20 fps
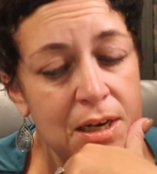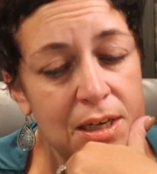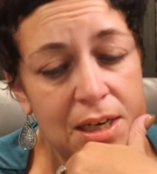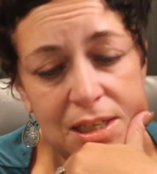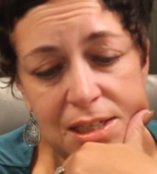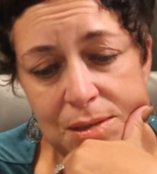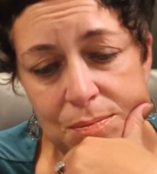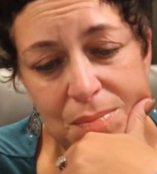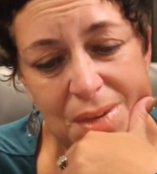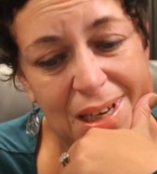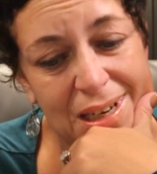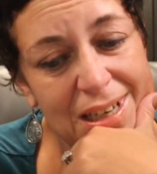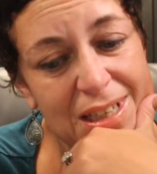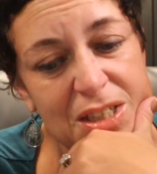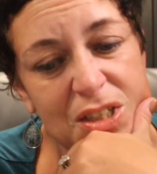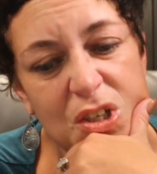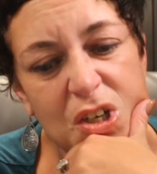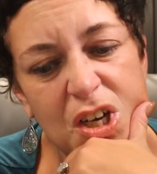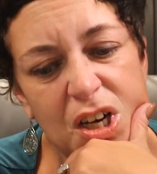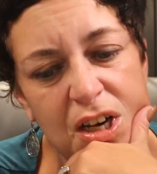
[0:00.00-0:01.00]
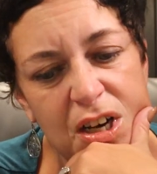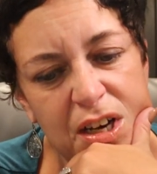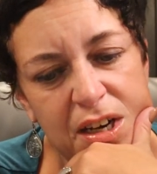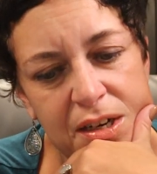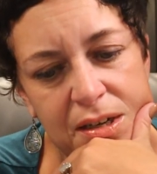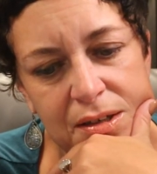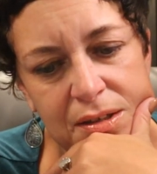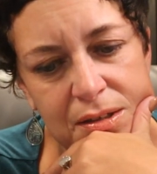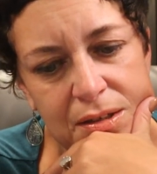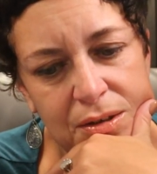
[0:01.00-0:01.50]
Doesn't mean it's
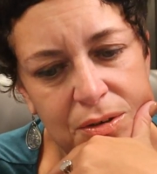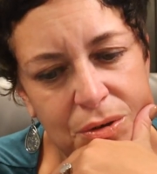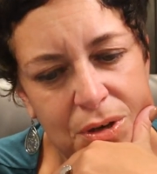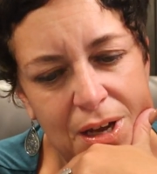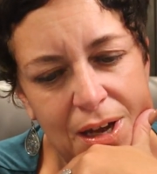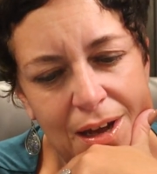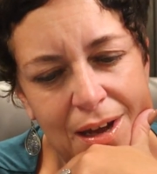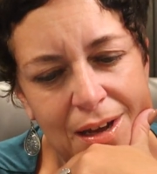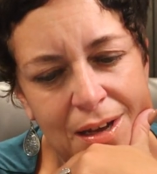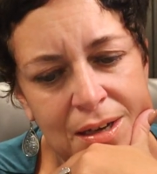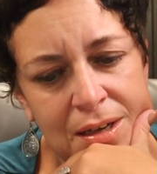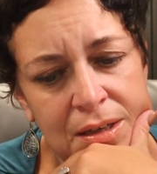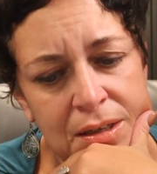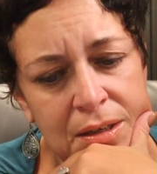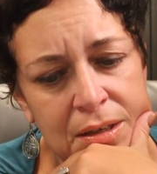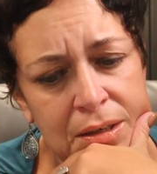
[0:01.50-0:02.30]
good, okay?